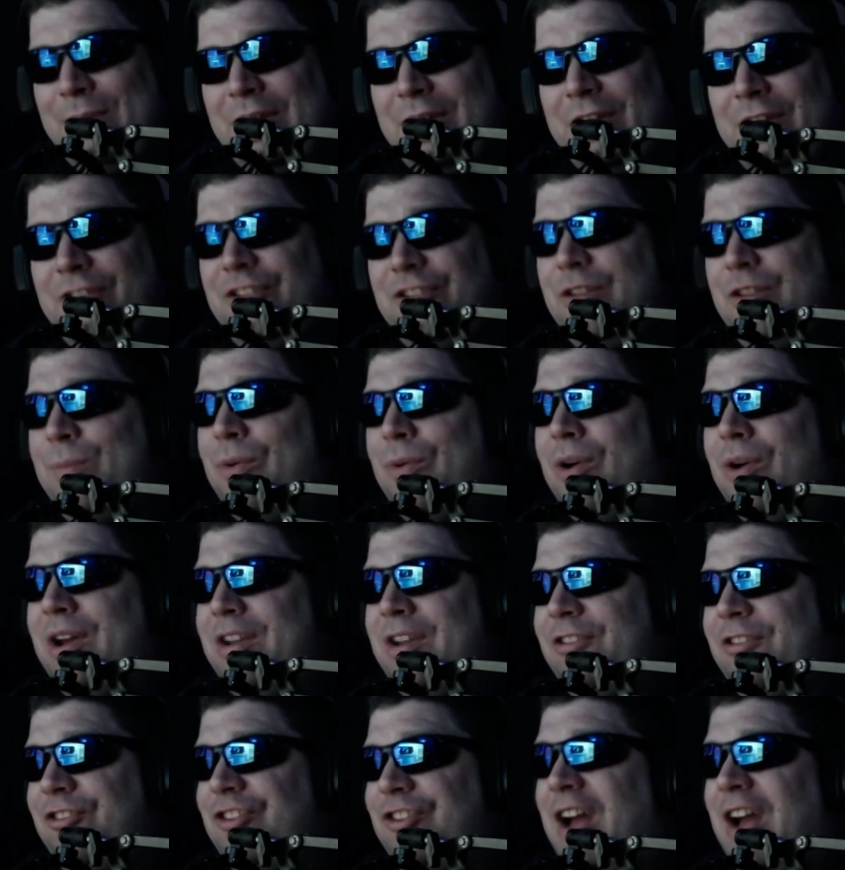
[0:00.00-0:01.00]
because she bought
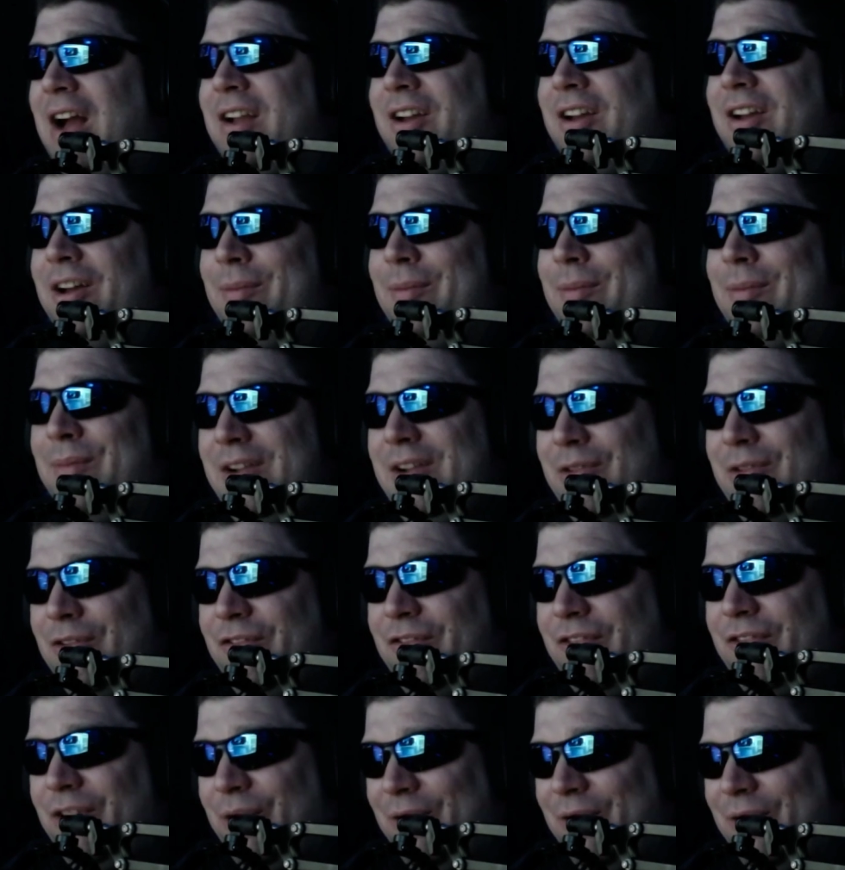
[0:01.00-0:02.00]
a shotgun
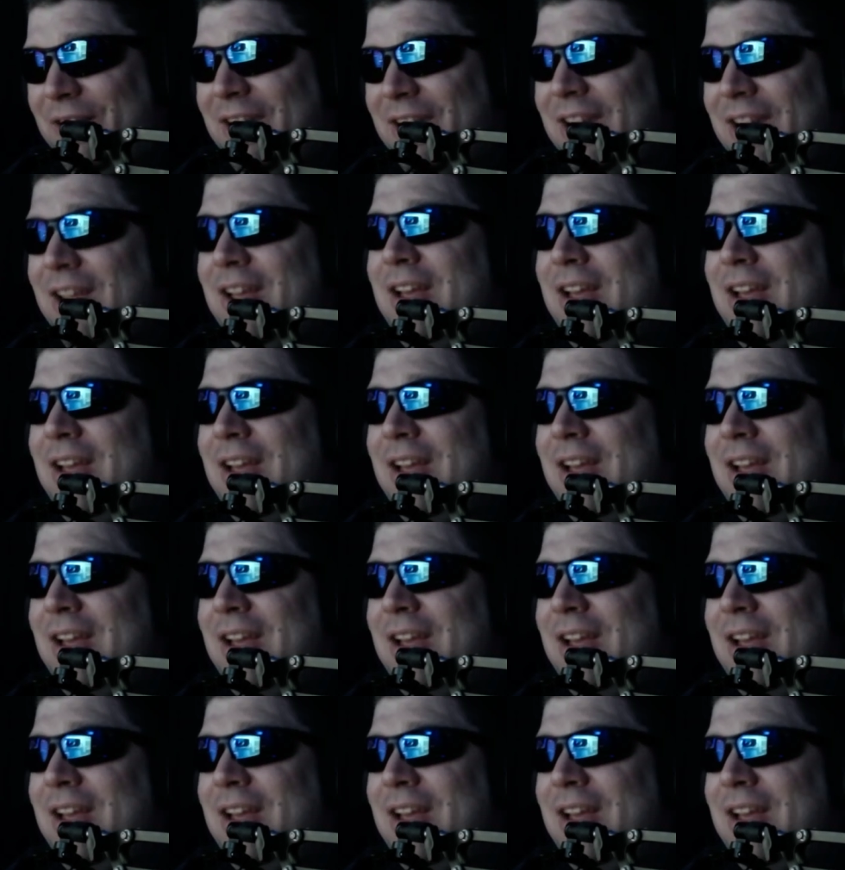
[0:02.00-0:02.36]
microphone